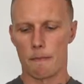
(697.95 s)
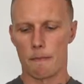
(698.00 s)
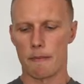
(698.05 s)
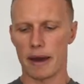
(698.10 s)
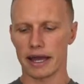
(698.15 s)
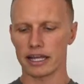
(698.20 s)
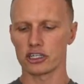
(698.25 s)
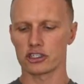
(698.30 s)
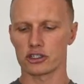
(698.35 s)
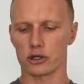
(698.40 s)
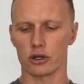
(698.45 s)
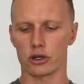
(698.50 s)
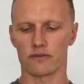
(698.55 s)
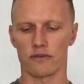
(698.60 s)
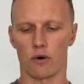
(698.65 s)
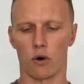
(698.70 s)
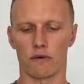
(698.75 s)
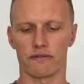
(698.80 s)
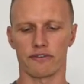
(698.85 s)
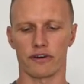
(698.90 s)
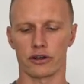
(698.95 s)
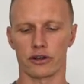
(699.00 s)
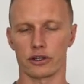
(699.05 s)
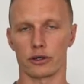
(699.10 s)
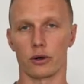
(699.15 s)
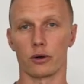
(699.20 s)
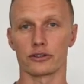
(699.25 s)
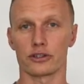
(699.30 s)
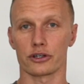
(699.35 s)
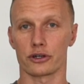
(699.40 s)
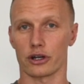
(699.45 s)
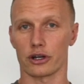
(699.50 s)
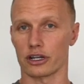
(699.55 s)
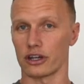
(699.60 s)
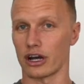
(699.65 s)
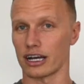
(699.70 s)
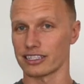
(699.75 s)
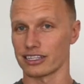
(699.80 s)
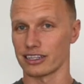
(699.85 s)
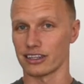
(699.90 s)
Making sure you've also got
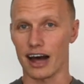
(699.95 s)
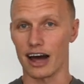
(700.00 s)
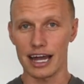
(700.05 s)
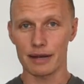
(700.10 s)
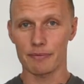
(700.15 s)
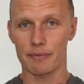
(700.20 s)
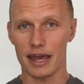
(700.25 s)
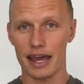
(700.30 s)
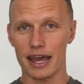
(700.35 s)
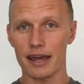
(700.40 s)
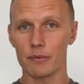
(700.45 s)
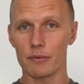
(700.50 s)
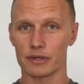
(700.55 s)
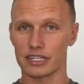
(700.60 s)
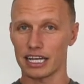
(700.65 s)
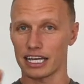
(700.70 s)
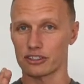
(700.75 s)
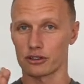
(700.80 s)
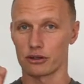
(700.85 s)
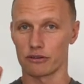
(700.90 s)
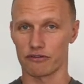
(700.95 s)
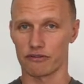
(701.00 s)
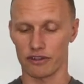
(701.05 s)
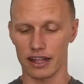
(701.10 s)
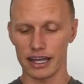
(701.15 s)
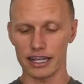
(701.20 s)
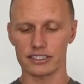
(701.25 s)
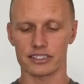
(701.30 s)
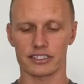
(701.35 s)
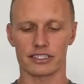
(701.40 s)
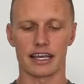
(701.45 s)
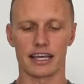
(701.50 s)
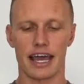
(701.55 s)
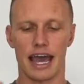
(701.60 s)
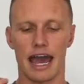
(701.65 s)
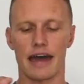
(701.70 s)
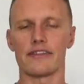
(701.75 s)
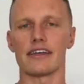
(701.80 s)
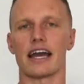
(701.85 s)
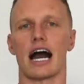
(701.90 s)
a nice light pair which has good flex,
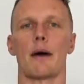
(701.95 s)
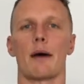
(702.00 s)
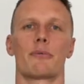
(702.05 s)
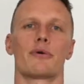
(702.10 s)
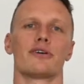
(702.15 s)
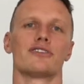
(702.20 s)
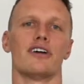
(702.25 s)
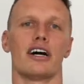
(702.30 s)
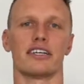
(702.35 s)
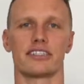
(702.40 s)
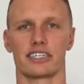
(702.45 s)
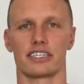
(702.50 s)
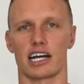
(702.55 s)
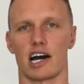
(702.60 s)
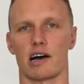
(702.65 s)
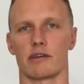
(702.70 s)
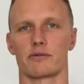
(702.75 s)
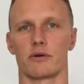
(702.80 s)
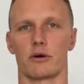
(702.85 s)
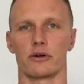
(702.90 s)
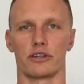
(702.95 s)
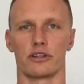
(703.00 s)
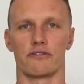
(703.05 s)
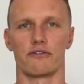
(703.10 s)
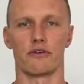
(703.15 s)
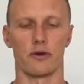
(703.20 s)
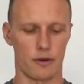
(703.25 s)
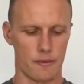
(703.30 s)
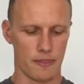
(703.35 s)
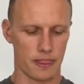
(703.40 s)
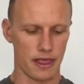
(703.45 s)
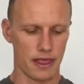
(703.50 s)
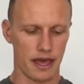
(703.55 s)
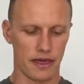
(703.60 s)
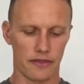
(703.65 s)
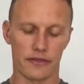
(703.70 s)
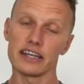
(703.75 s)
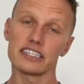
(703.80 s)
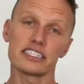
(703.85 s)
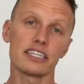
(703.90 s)
and the upper is nice and comfortable on your foot.
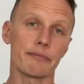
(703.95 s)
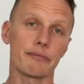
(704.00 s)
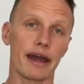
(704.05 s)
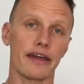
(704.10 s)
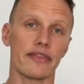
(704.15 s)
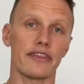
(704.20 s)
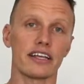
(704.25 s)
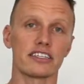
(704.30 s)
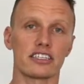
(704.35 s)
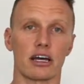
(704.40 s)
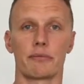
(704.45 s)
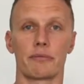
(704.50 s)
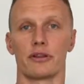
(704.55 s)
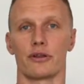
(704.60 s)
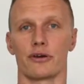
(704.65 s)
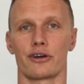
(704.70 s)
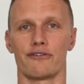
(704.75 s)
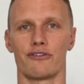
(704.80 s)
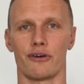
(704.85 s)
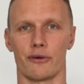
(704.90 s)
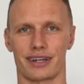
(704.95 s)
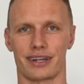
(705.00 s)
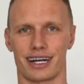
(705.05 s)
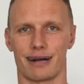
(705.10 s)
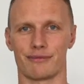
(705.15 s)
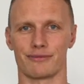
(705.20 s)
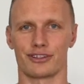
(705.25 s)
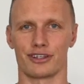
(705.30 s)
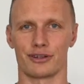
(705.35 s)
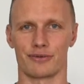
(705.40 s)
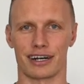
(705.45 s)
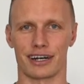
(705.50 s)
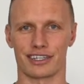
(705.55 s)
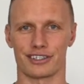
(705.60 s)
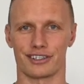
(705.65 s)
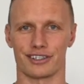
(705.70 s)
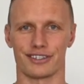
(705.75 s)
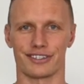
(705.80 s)
These are the main things I'll be looking for when it comes to your running